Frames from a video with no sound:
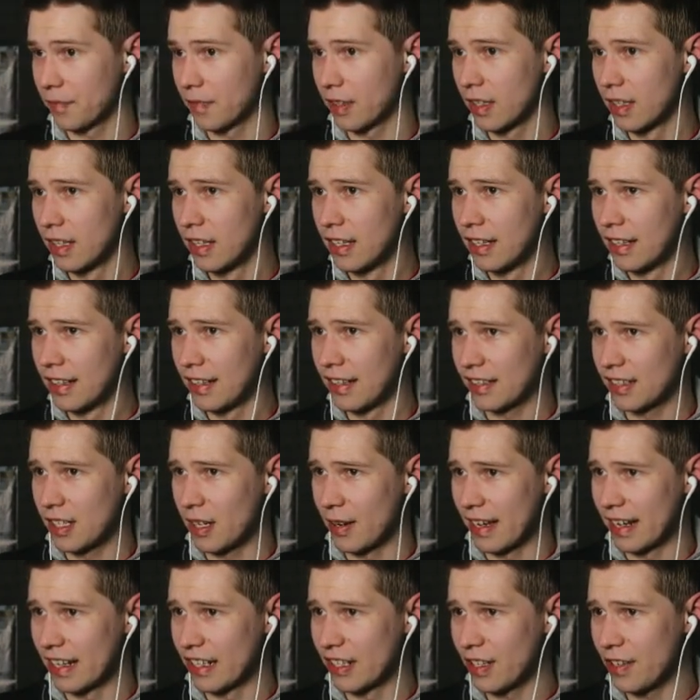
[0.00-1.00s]
Let's go ahead and do
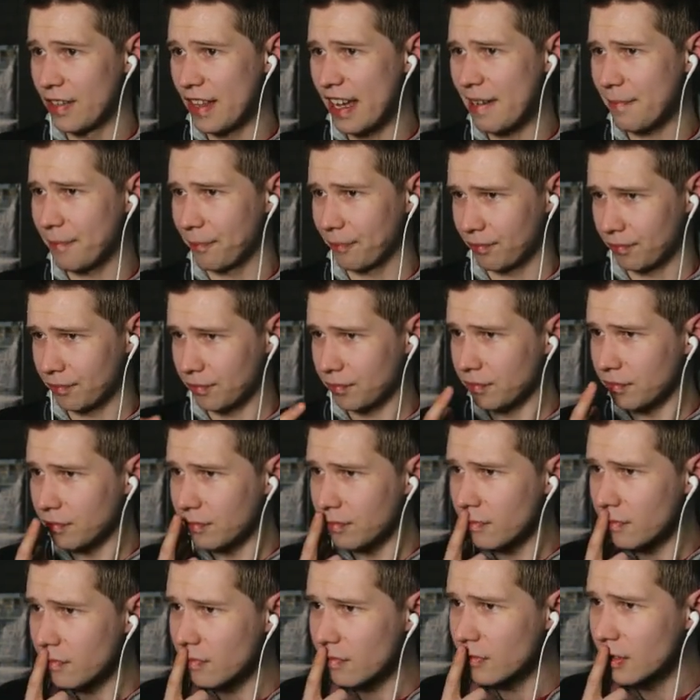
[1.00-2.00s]
that.
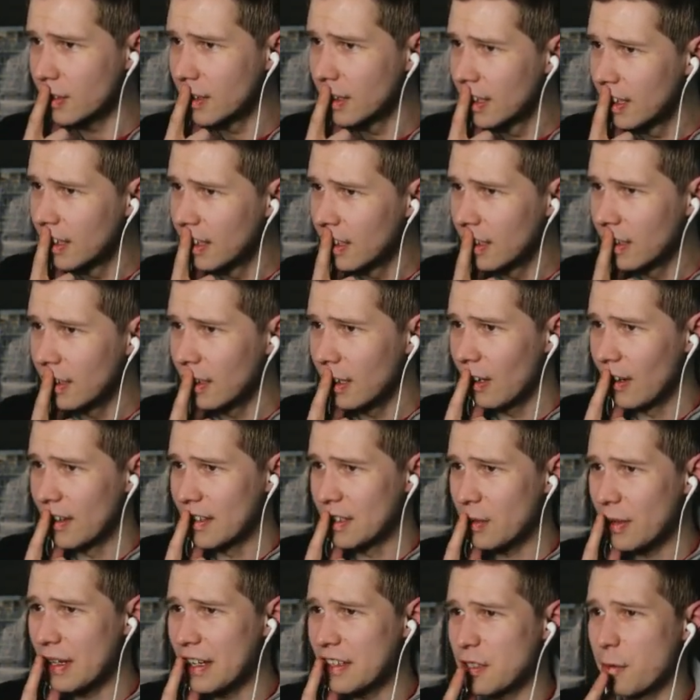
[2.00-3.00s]
Alright, so what else are
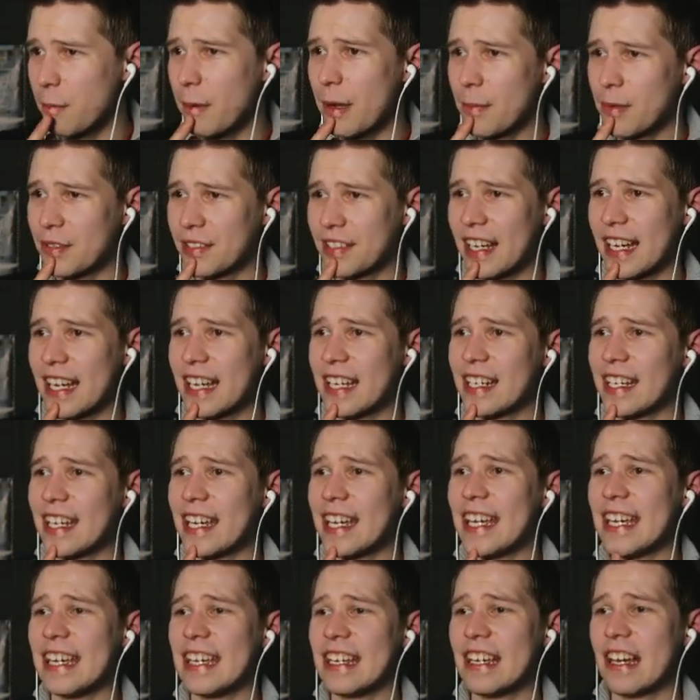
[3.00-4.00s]
people saying in
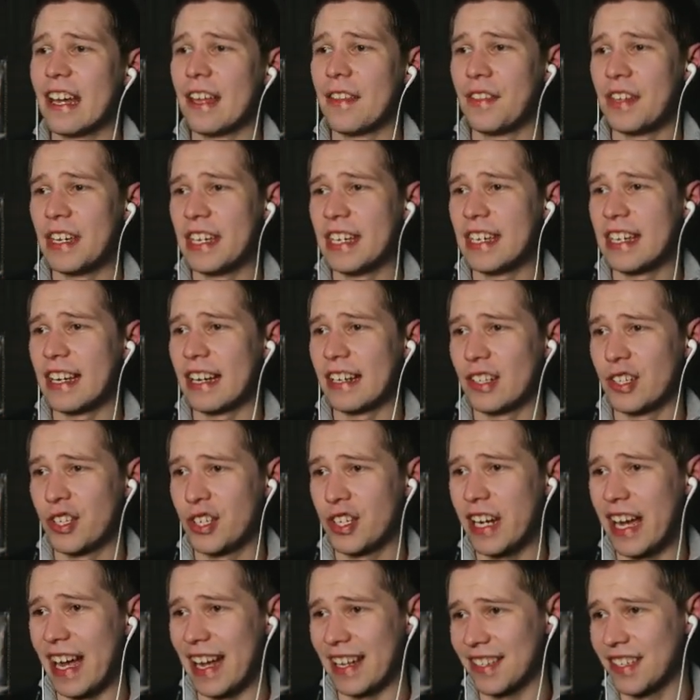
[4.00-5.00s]
the chat?
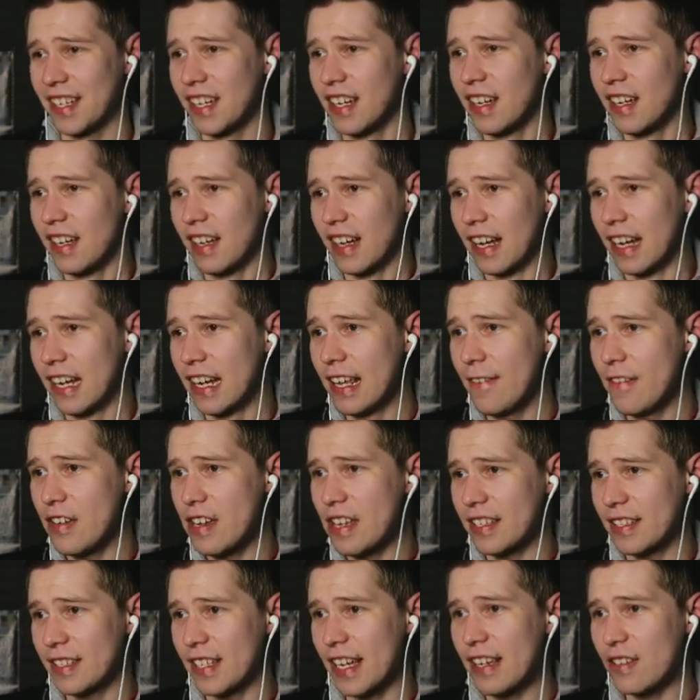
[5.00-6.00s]
Olivia
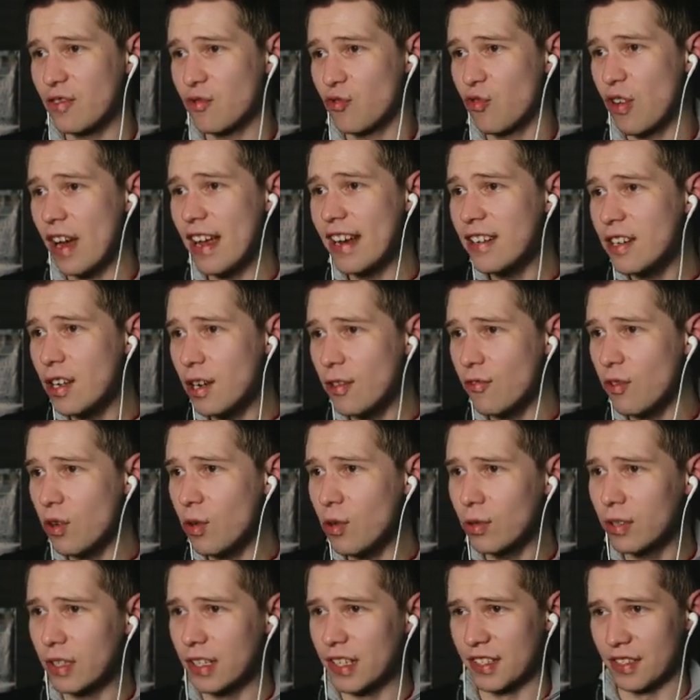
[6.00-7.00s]
says, render
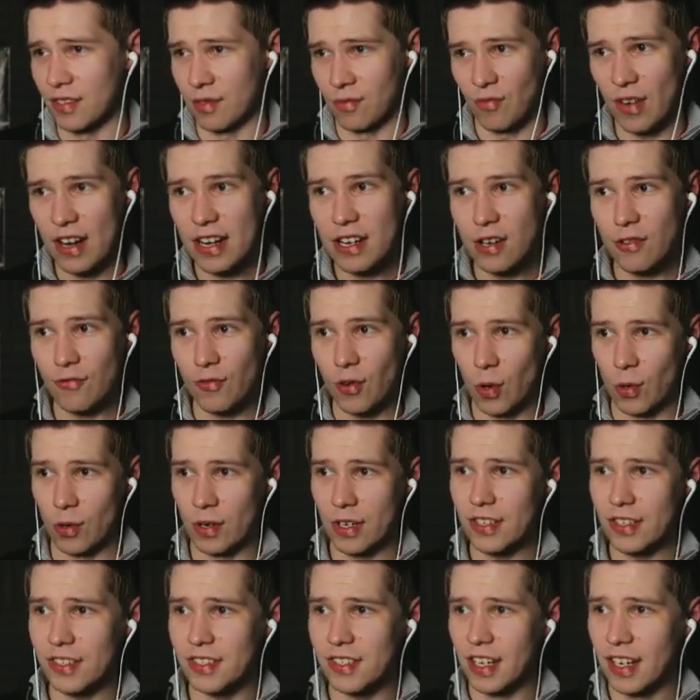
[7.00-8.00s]
rulers. Render rulers?
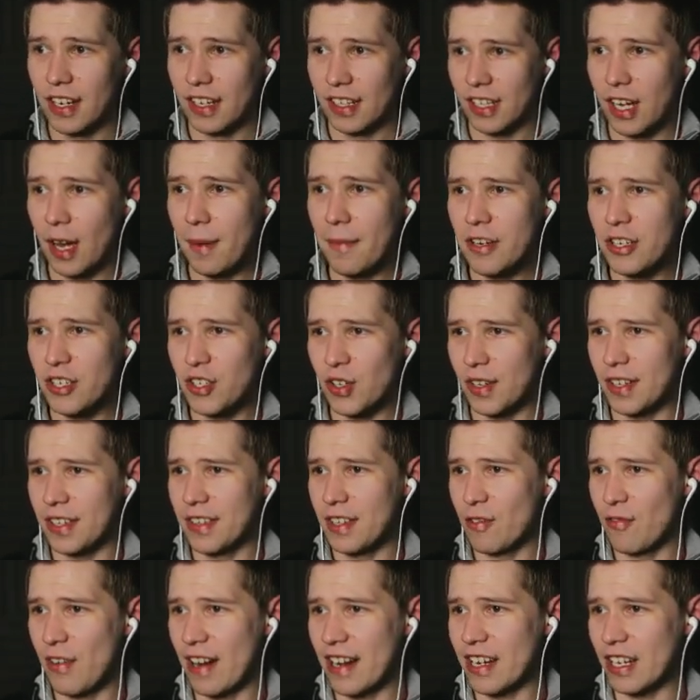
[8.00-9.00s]
Come and join the render
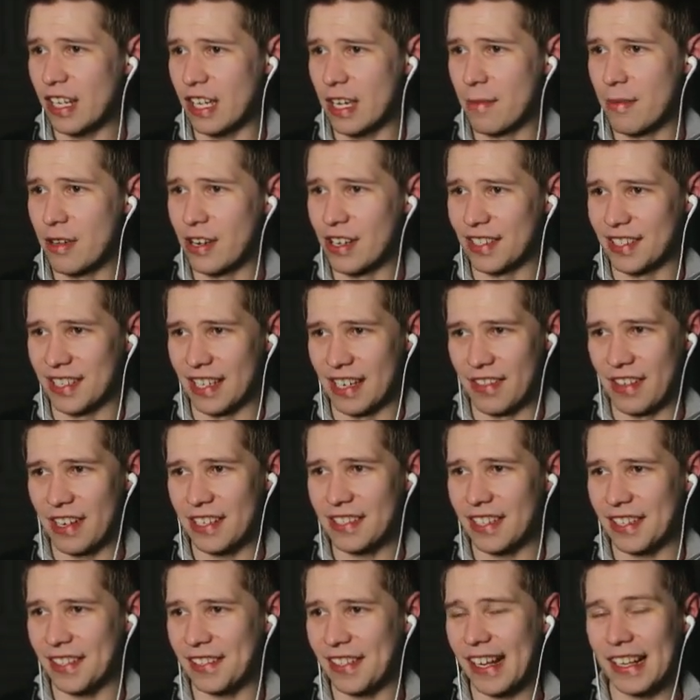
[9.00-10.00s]
community. That's
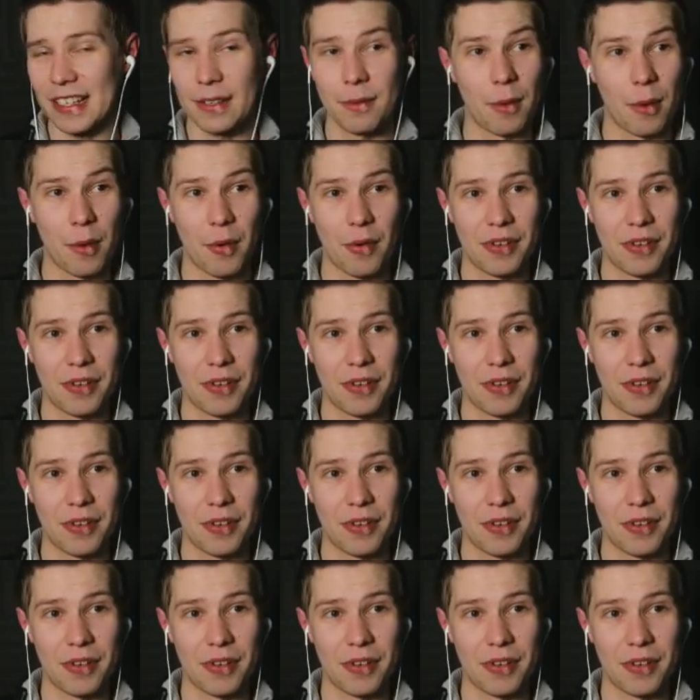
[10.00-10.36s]
exactly what we want to see.